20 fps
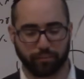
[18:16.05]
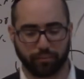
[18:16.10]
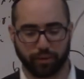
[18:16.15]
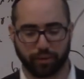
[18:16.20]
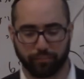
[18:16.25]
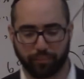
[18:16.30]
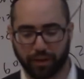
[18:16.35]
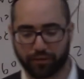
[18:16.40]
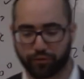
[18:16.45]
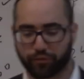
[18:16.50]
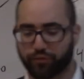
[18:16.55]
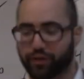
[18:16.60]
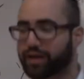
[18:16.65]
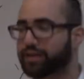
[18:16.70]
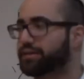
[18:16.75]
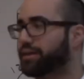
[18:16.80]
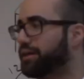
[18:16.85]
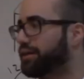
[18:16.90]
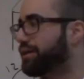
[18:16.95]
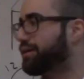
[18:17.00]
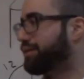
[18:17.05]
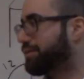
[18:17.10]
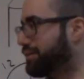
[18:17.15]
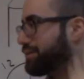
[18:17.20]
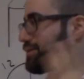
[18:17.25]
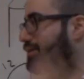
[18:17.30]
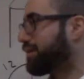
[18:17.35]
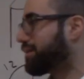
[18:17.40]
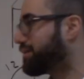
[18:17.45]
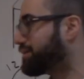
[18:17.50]
about the fact that it,
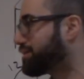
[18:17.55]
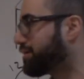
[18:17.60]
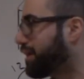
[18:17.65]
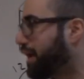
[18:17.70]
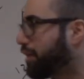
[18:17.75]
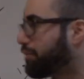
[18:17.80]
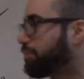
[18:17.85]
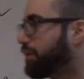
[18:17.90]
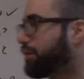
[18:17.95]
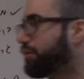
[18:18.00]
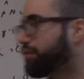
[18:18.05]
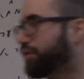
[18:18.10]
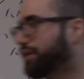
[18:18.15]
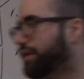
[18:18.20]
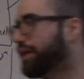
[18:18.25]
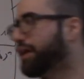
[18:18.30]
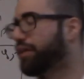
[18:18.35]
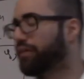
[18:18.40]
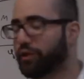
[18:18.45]
it's a considered health benefit,